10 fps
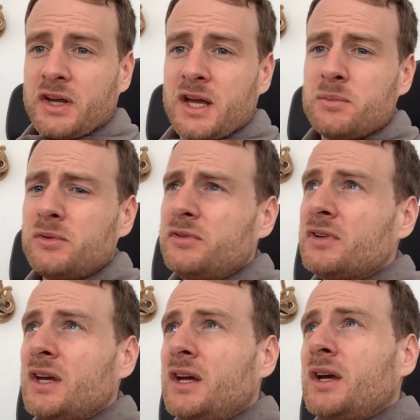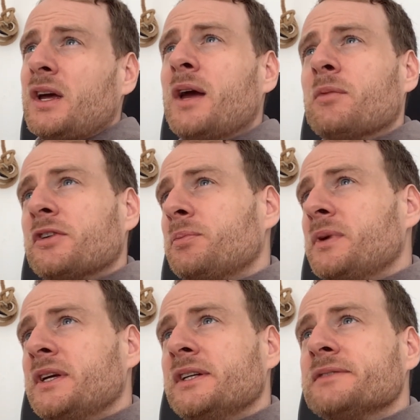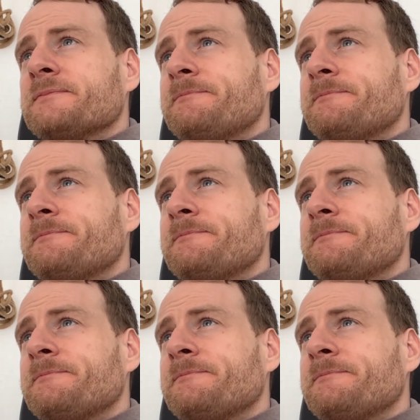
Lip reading: cables, it must be